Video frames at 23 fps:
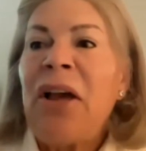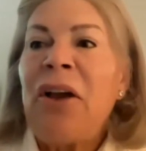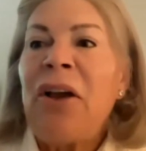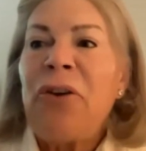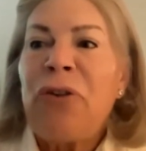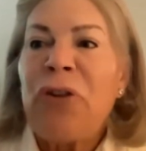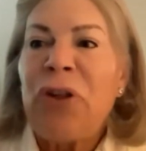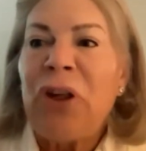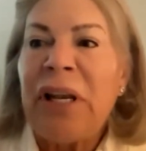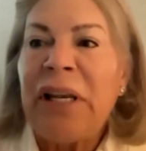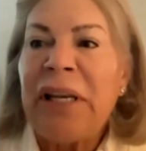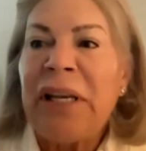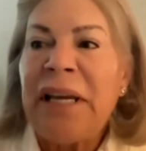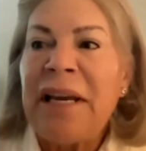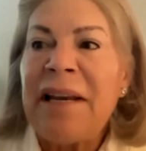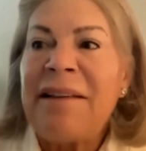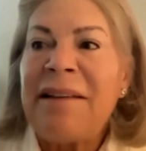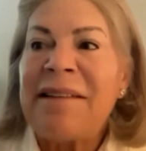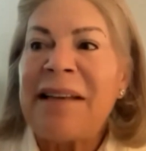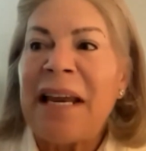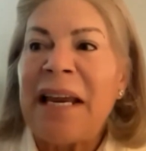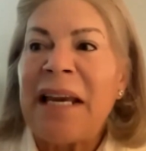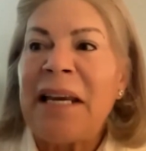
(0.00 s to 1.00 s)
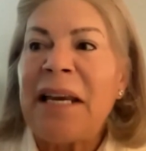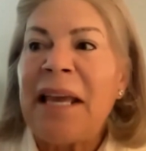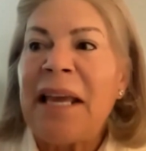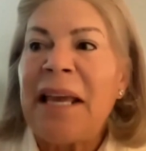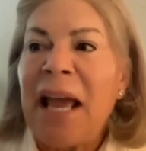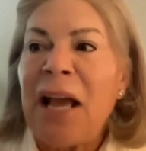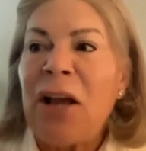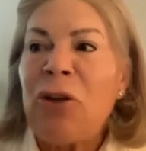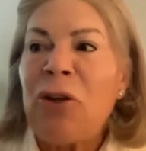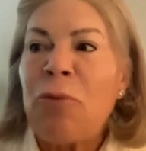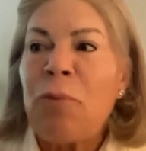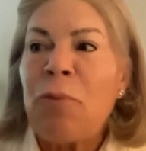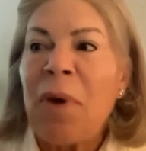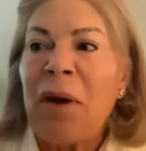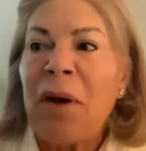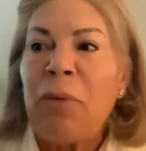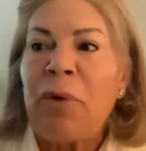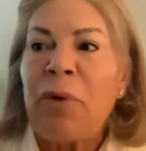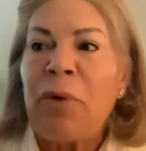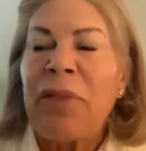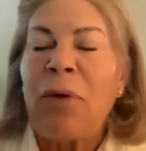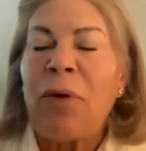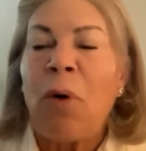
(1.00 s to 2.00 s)
She leads
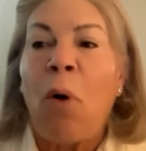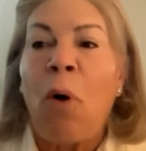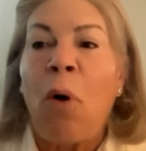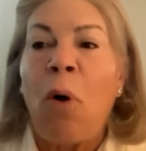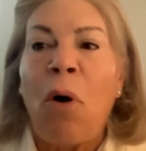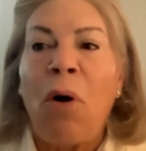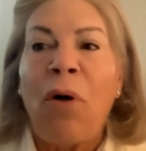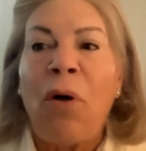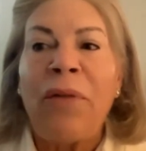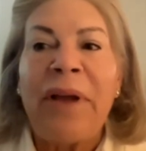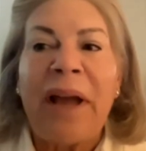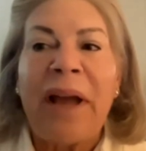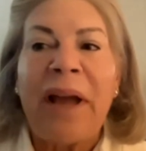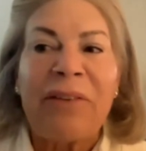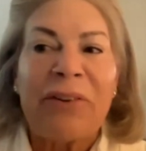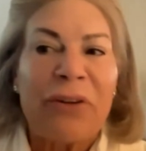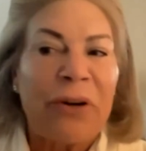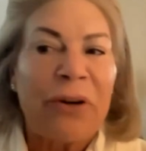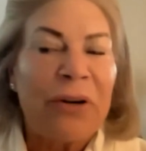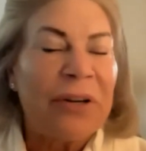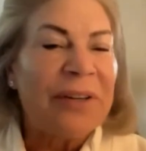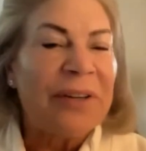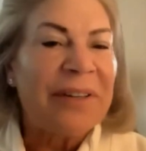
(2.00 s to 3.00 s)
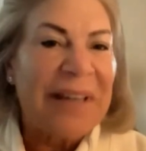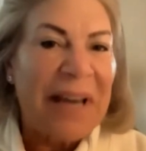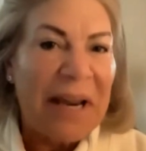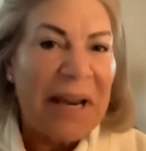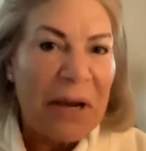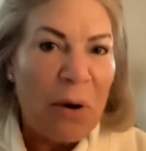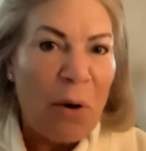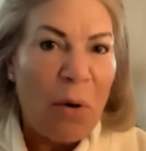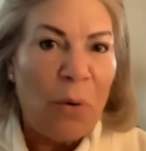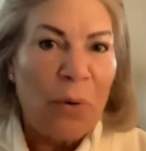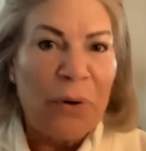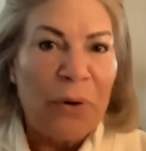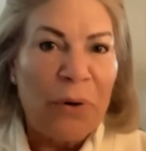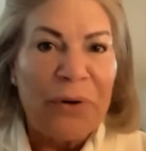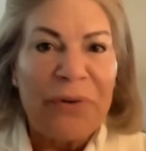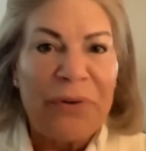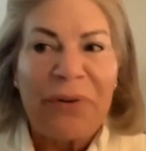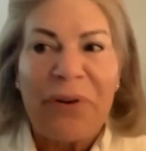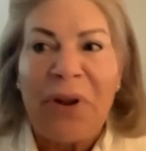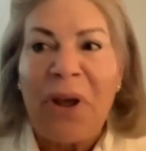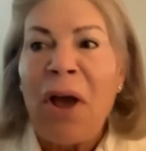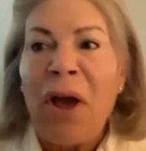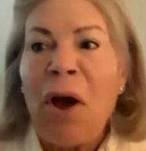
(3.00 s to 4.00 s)
engagement with all the external
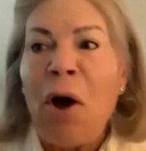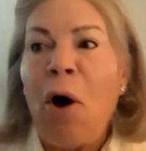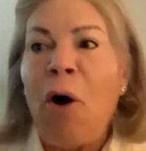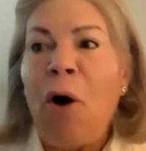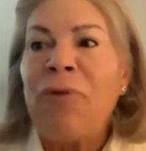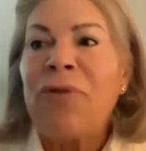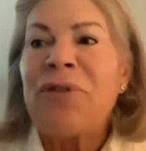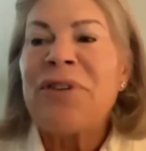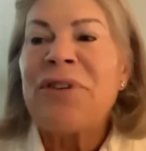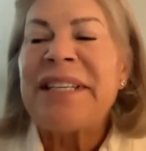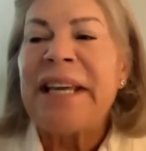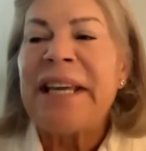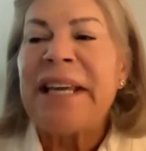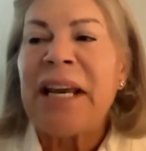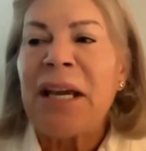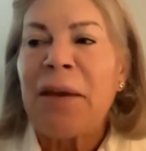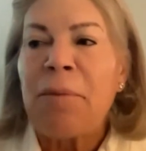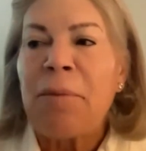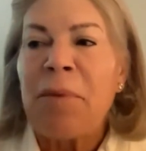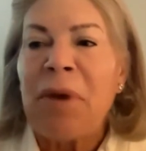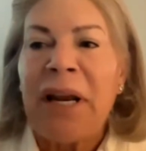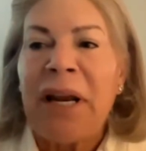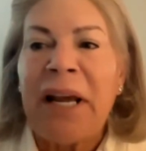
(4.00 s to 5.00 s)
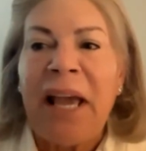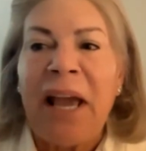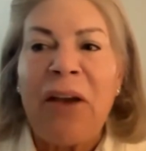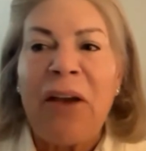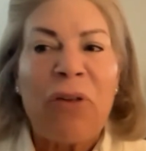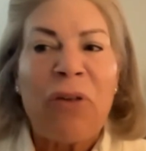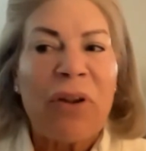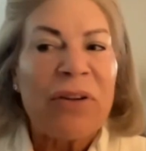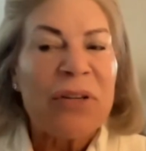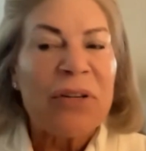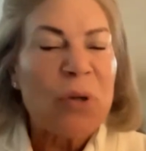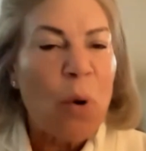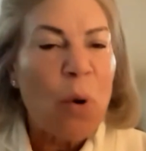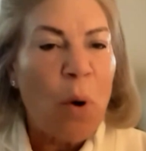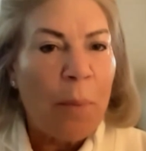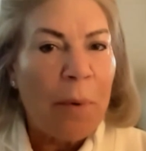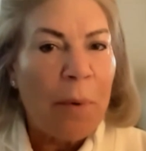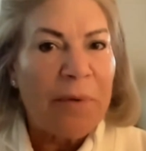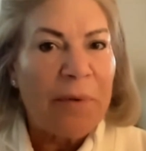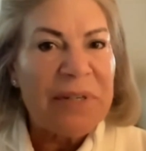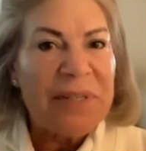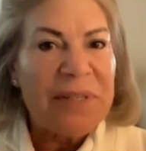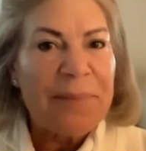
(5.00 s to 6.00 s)
stakeholders, overseeing communications,
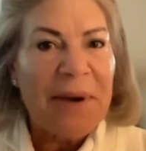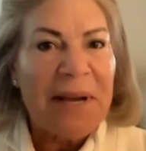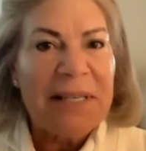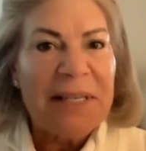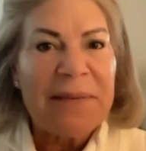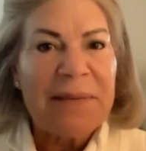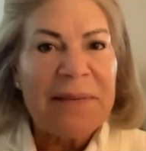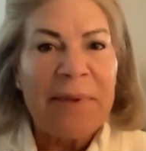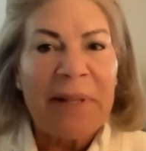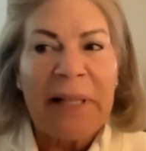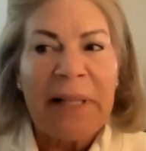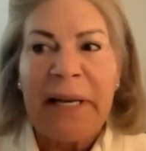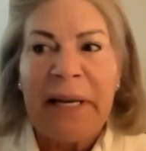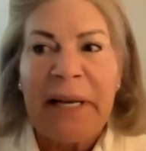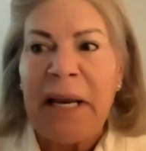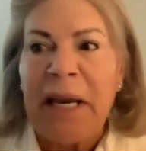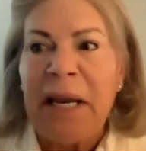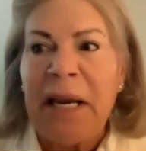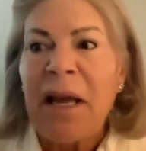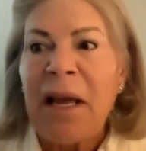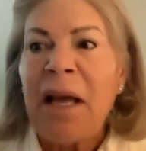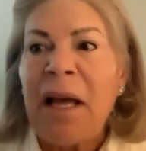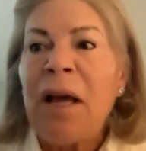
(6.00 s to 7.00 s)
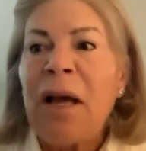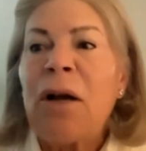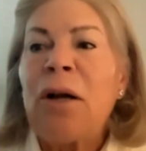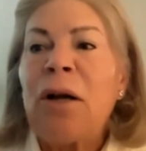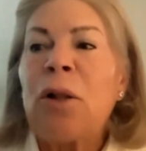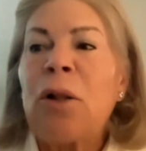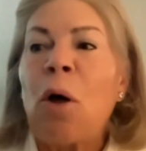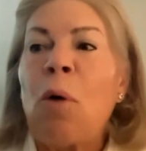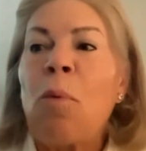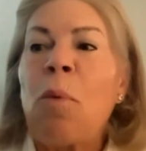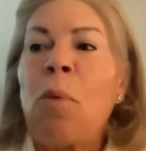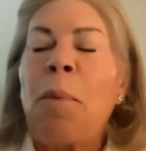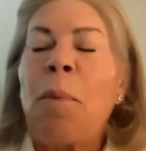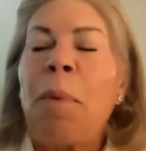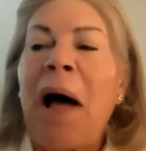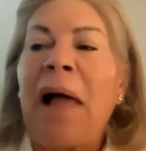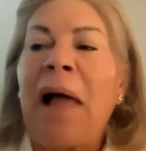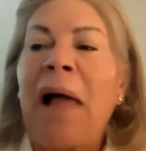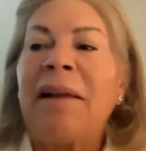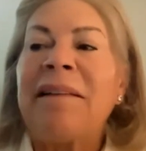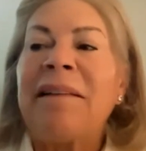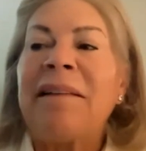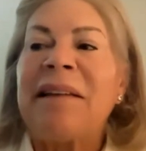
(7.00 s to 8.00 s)
corporate responsibility, global
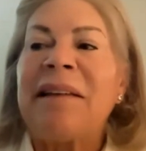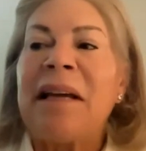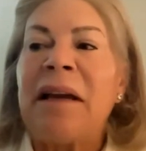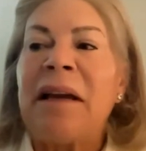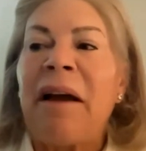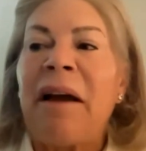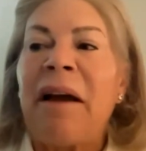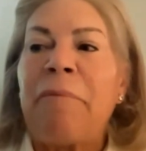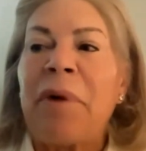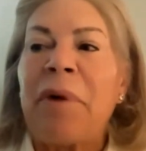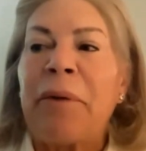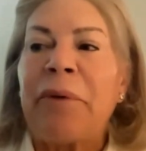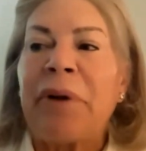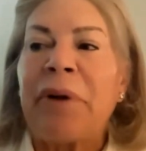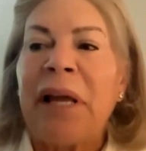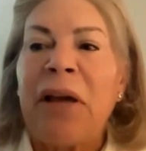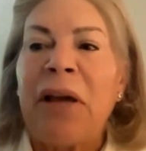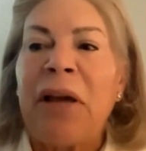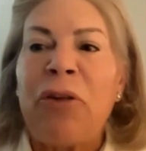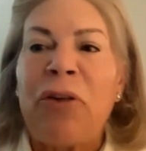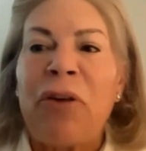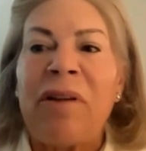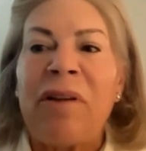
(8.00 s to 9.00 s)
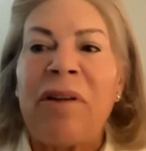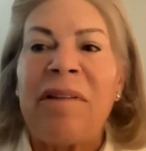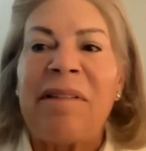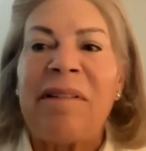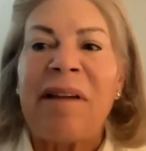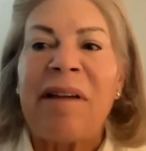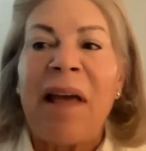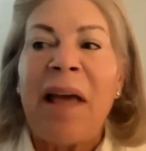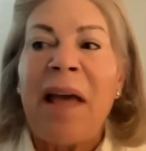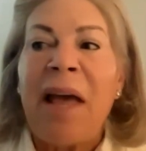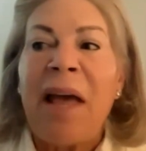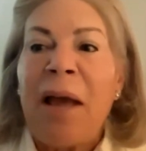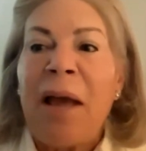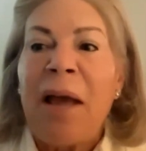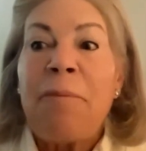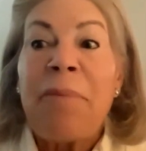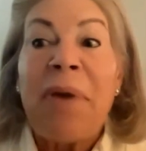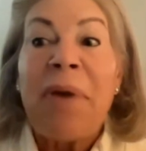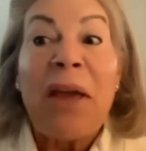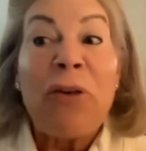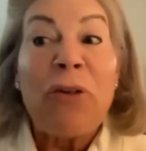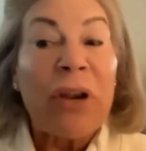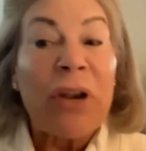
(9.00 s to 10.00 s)
policy, government relations,
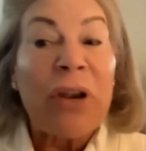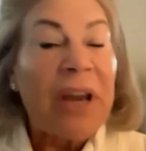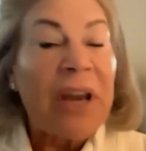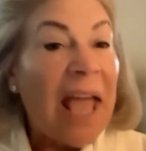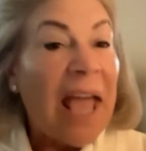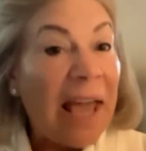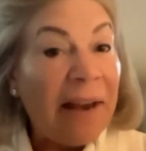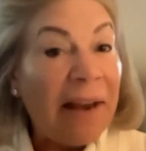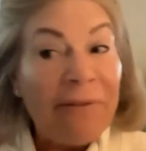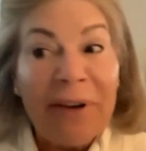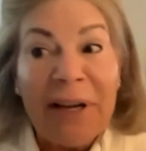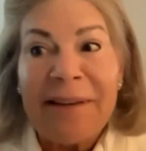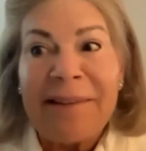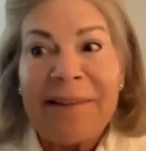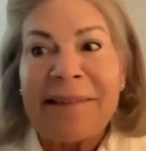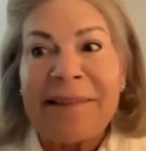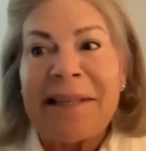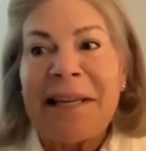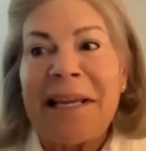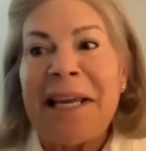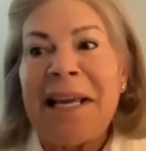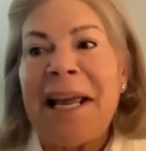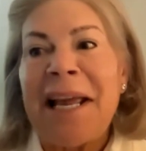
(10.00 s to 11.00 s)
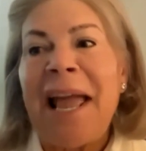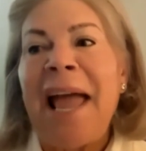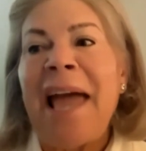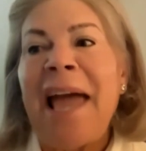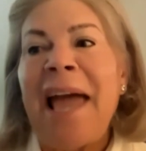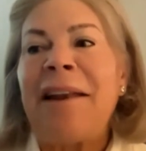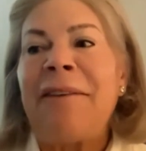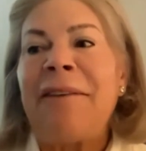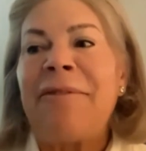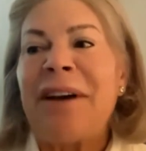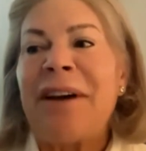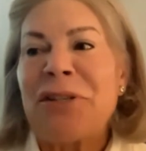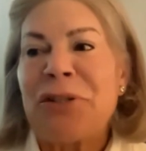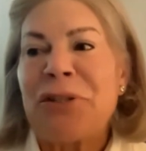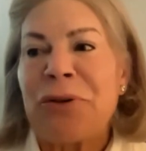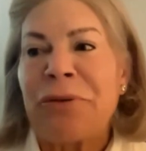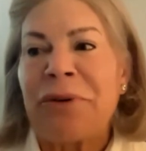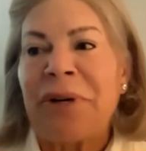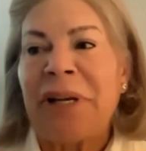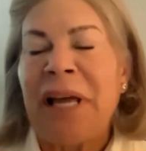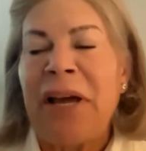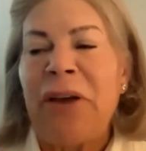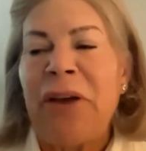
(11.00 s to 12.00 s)
patient advocacy, and investor
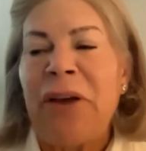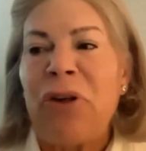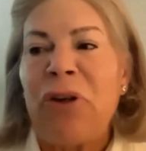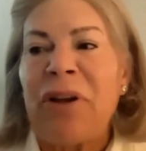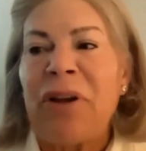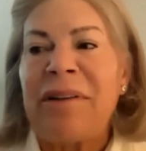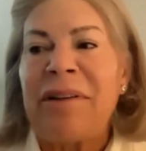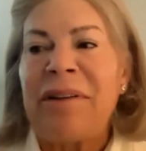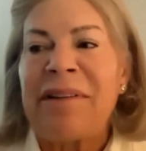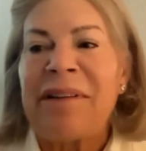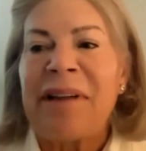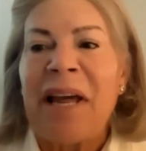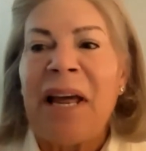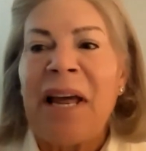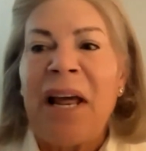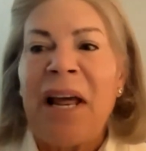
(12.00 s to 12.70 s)
relations.